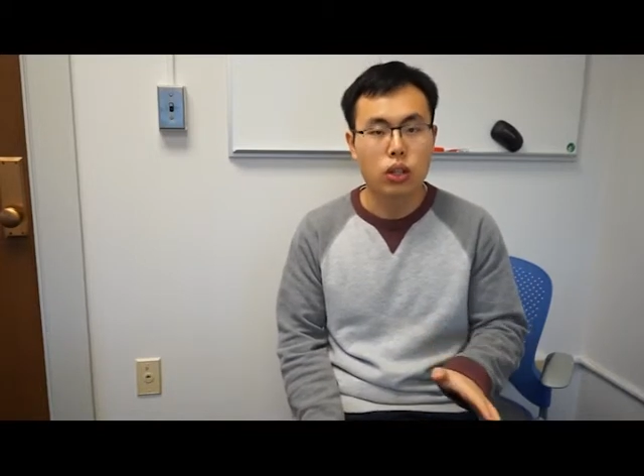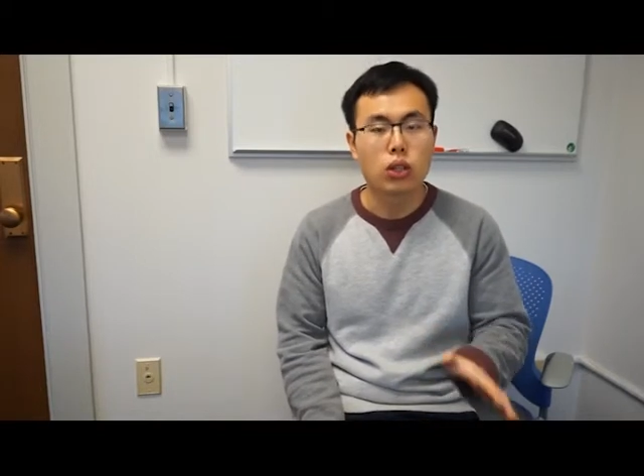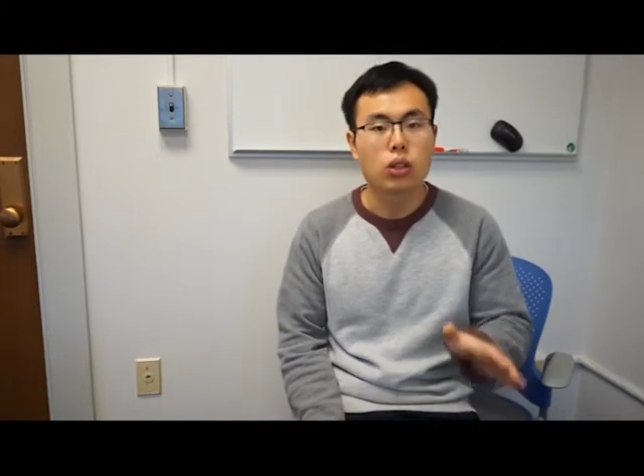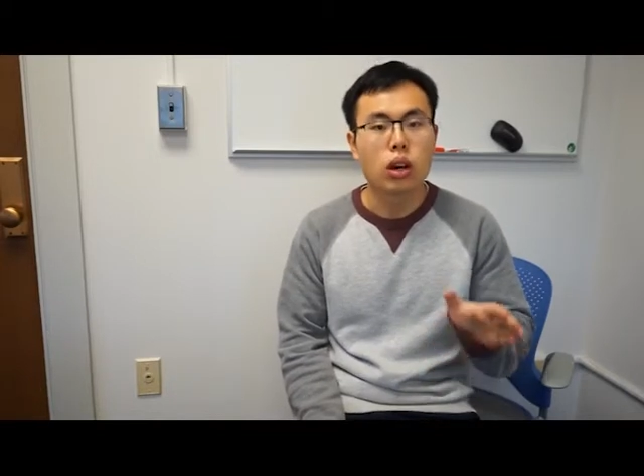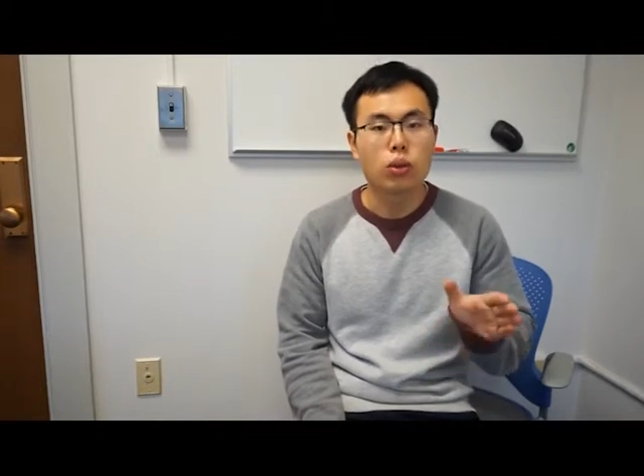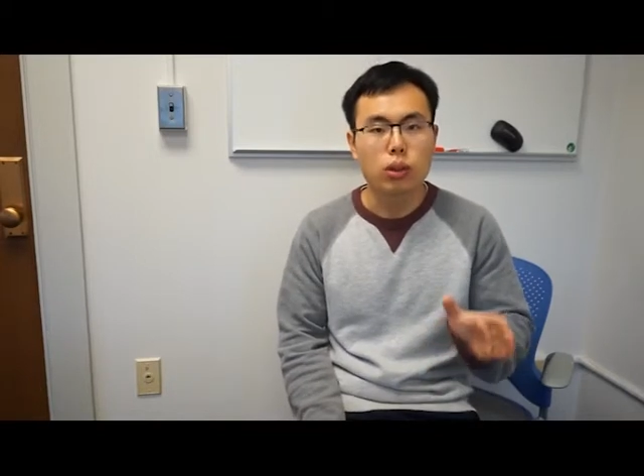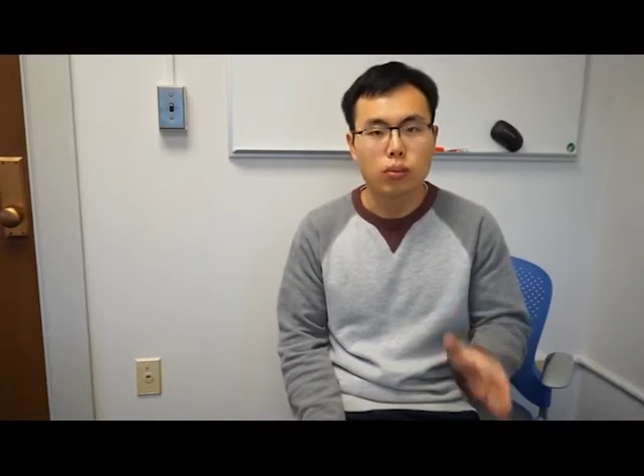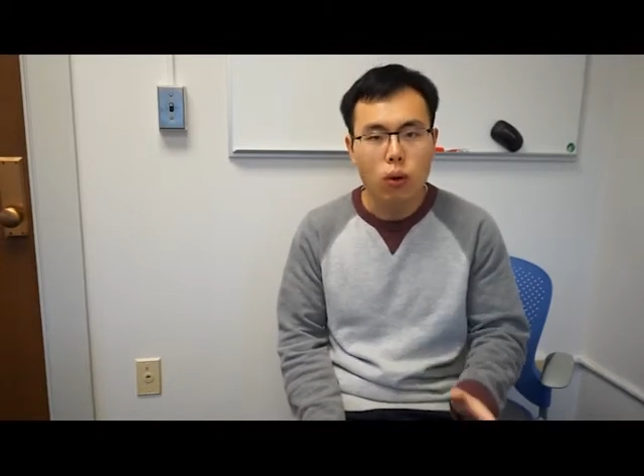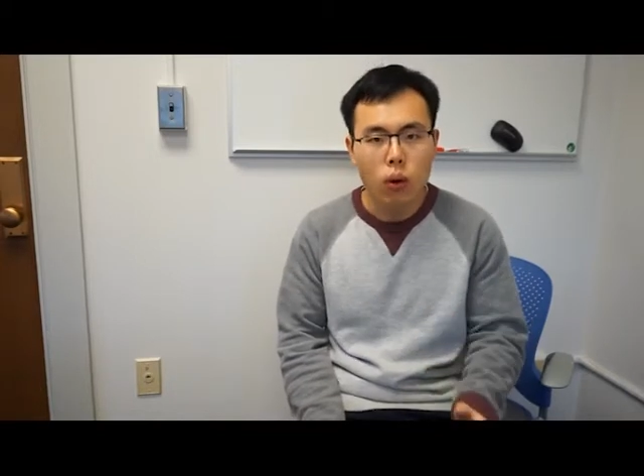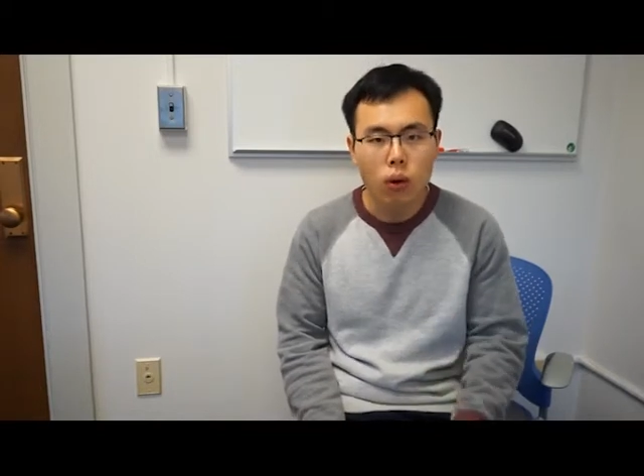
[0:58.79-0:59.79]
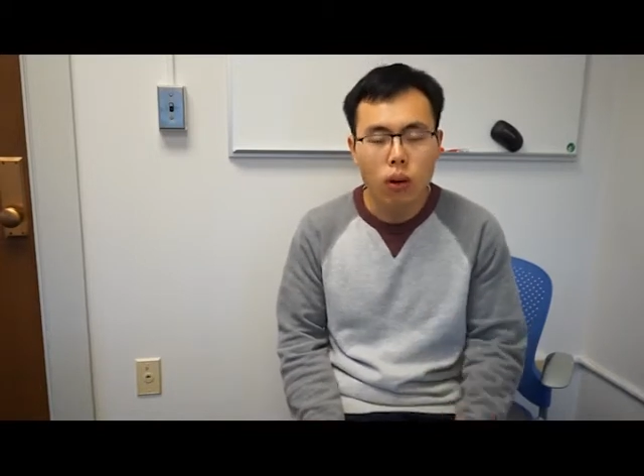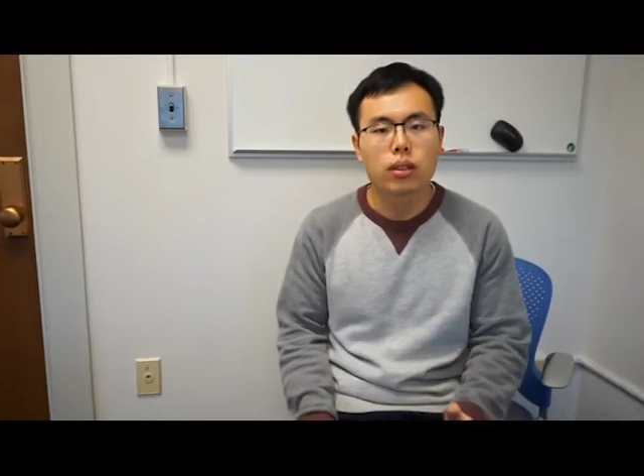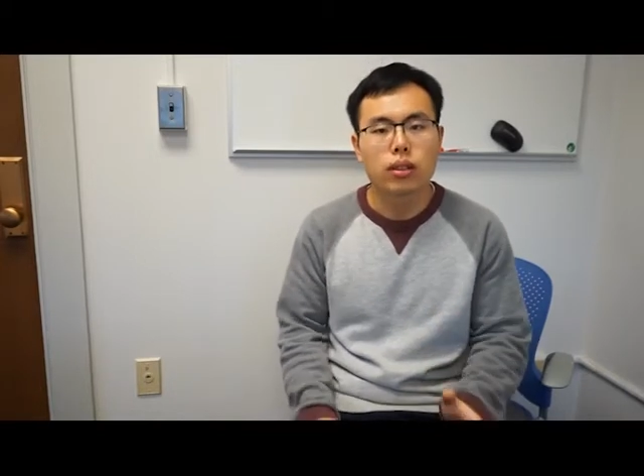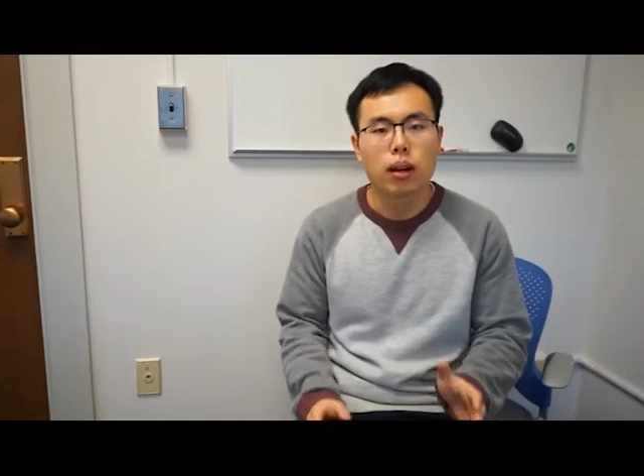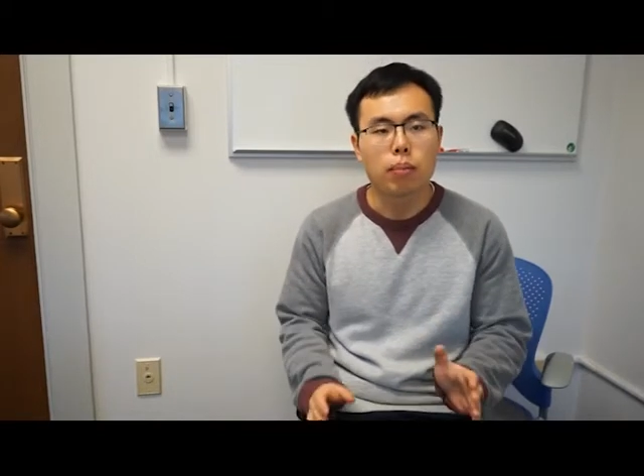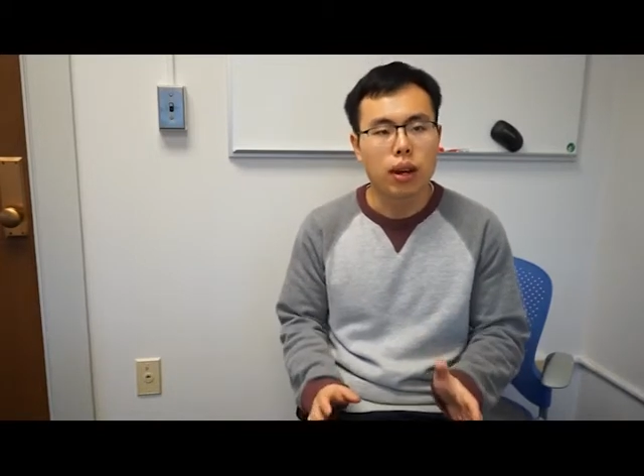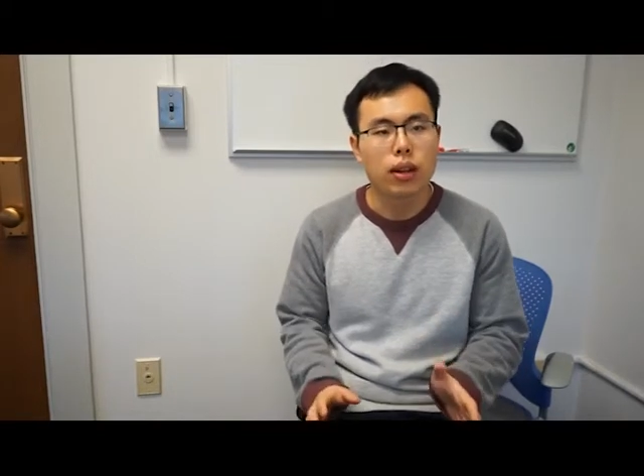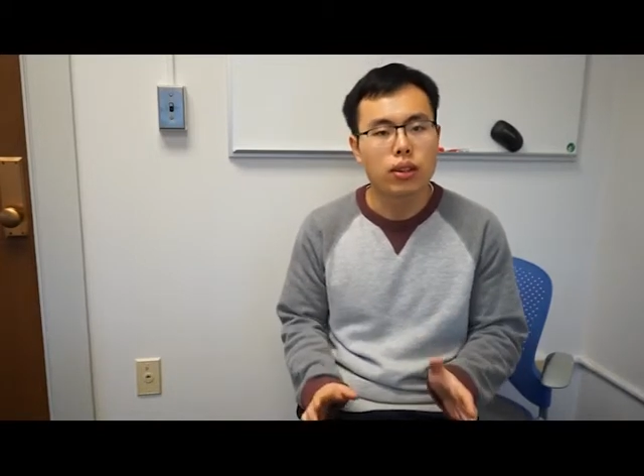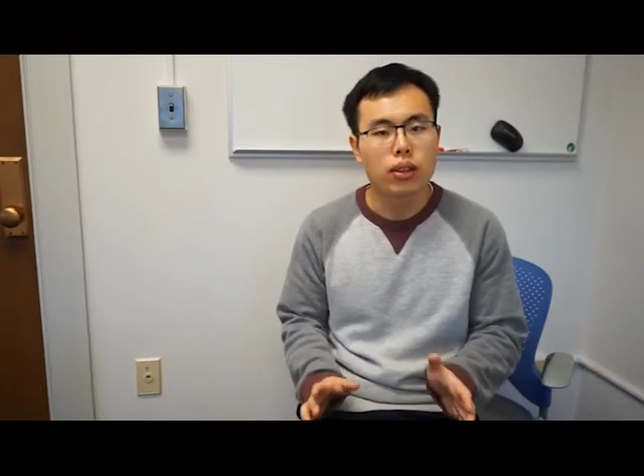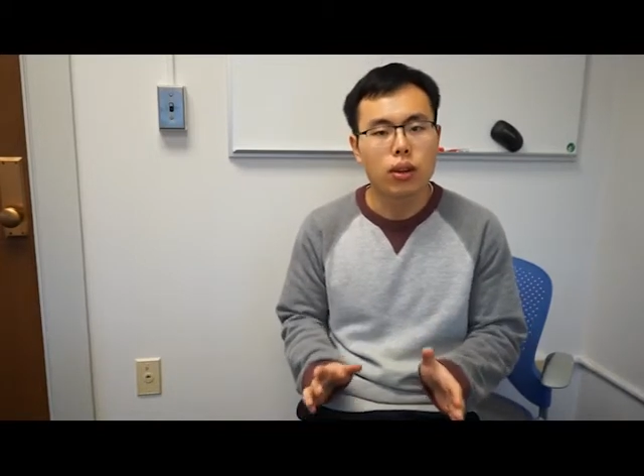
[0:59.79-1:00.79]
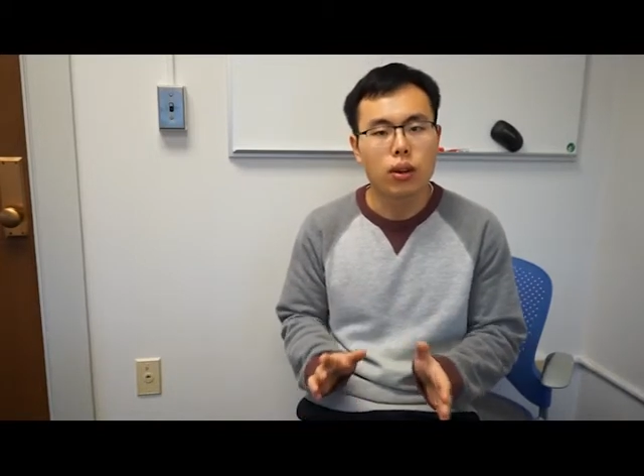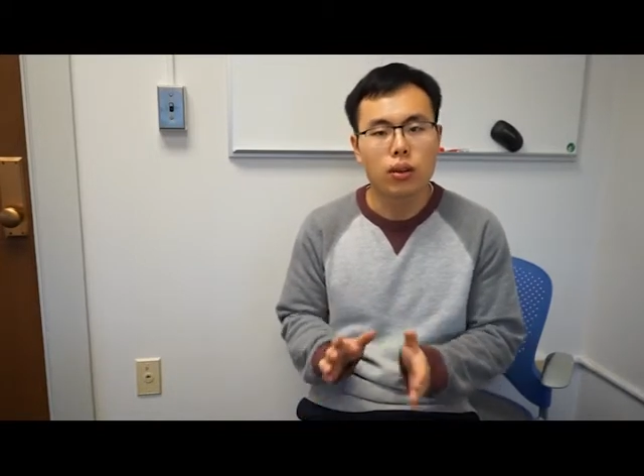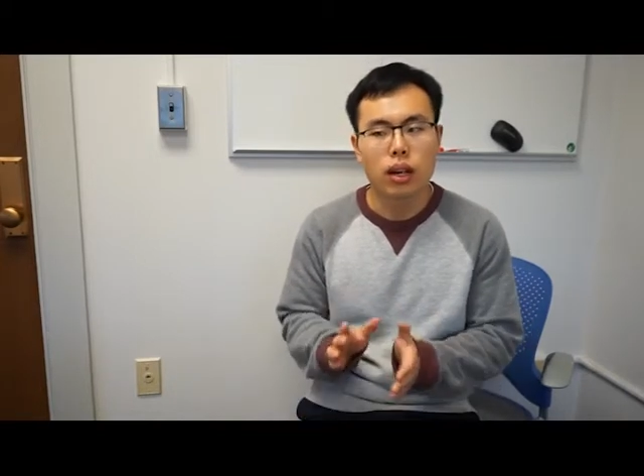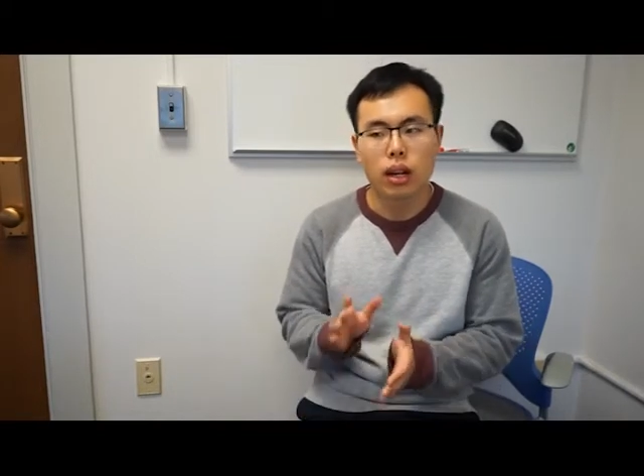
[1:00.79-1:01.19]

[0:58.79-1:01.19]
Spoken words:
is so small compared to